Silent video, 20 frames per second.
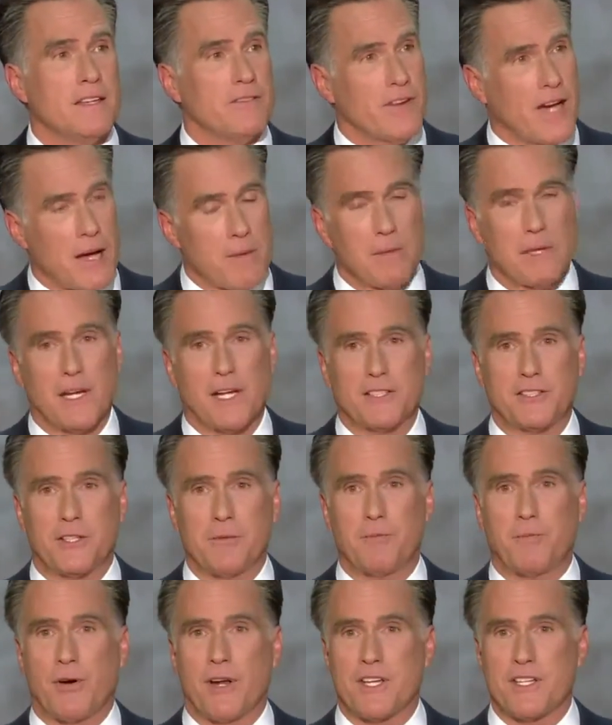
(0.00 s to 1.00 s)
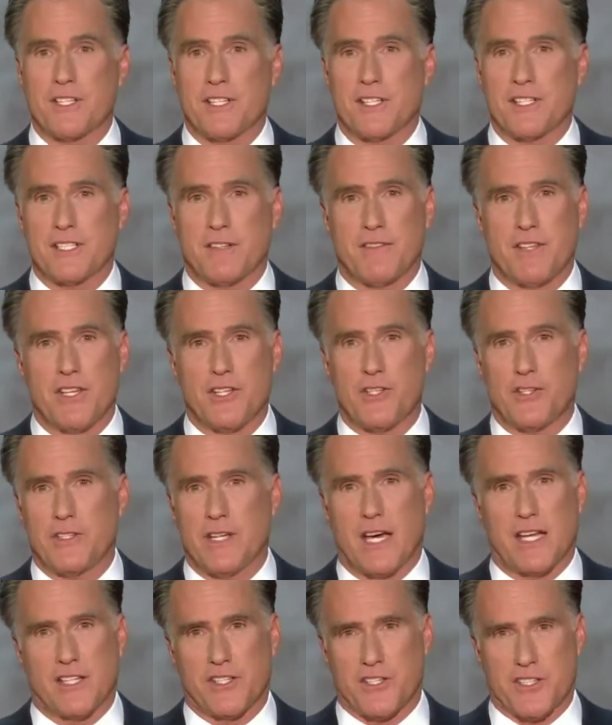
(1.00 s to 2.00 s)
If I'm elected President of these
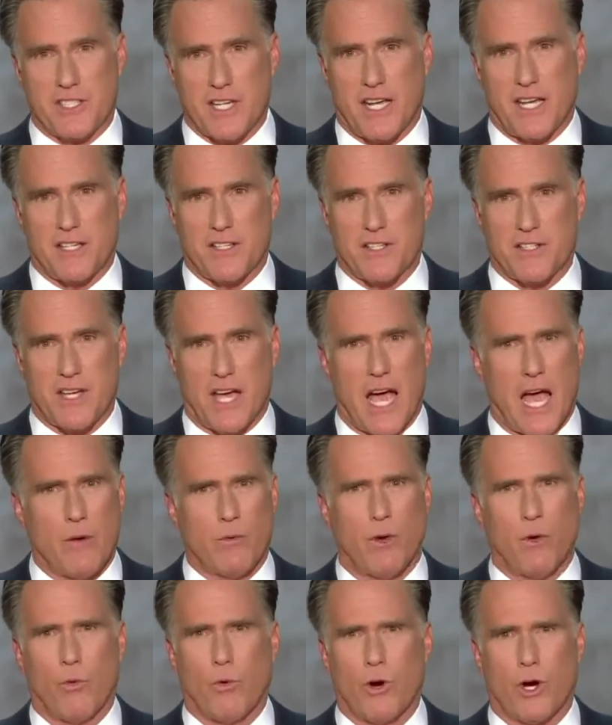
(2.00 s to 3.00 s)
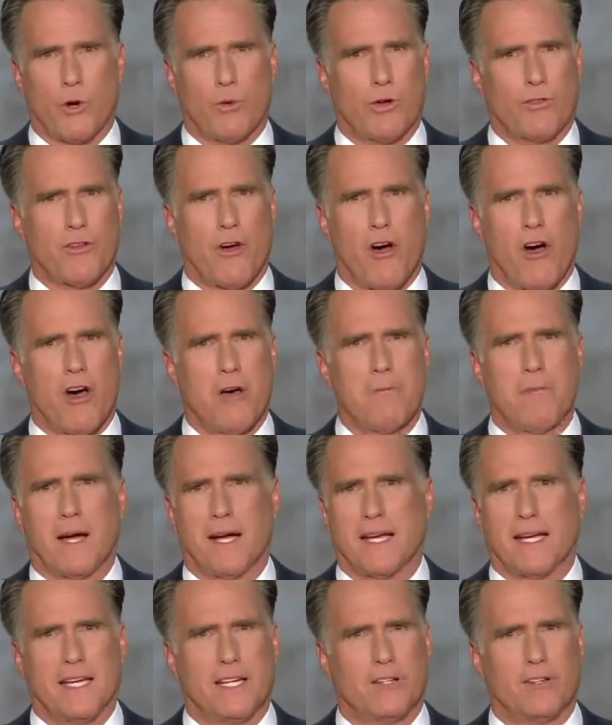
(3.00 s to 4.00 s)
United States, I will work with all
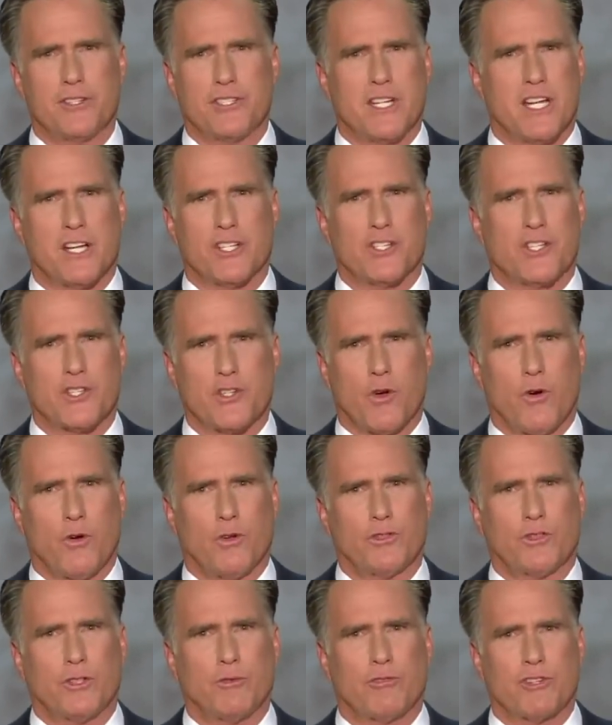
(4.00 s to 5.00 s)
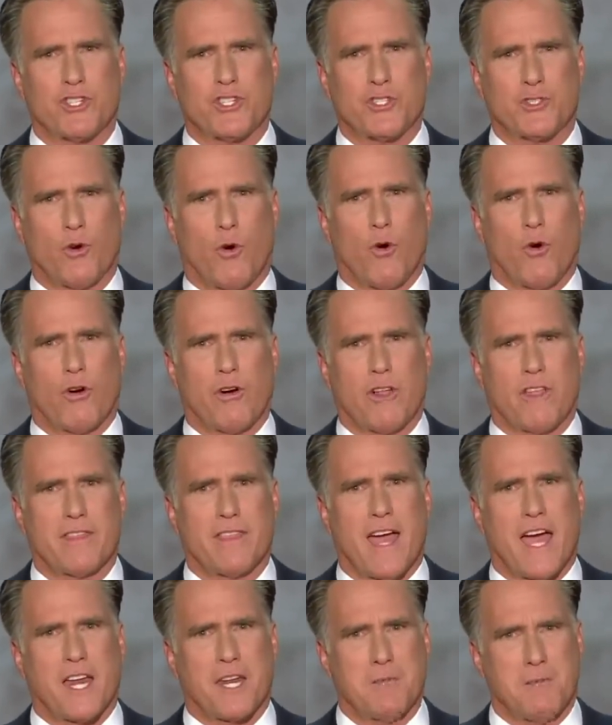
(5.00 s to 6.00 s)
my energy and soul to restore
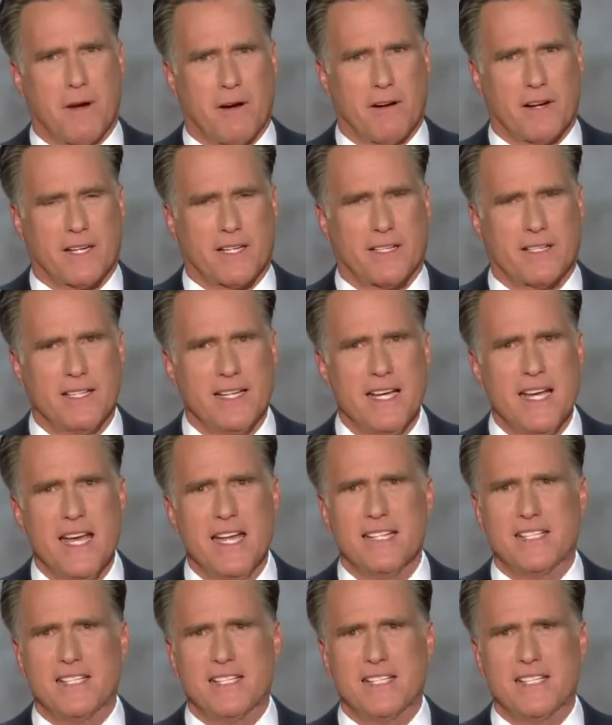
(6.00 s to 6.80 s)
that America,